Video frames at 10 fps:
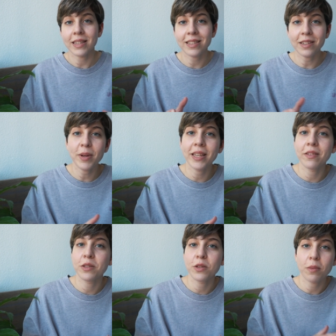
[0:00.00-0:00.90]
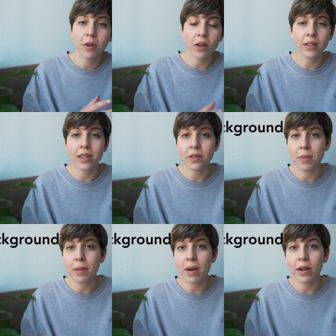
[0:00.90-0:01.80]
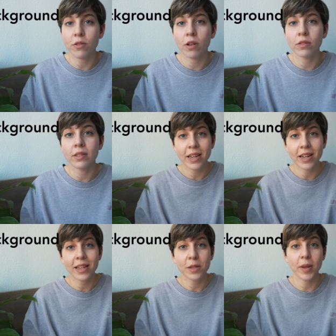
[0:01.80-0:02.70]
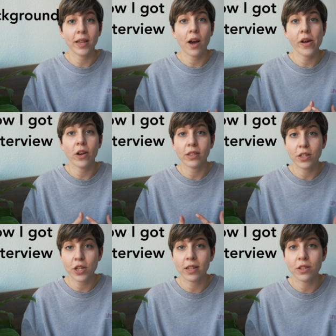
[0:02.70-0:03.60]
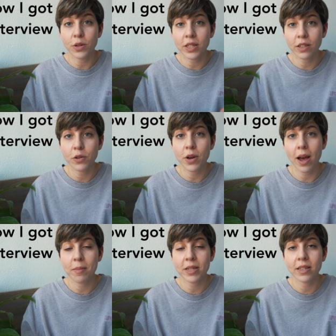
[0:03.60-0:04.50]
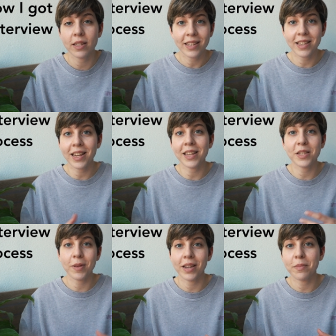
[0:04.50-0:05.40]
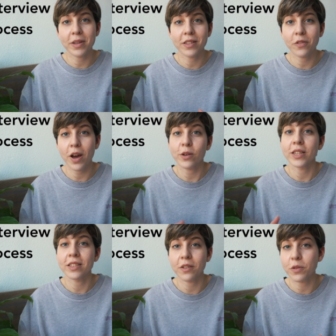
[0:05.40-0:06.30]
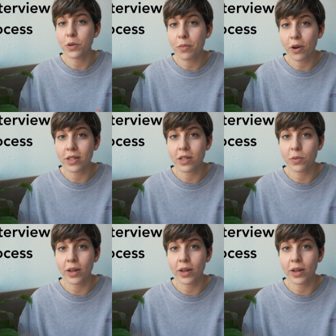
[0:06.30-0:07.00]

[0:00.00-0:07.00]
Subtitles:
I'll start by giving you some context on my background, then I'll explain how I got the chance to interview at Amazon, and then I'll explain a bit of how the interviewing process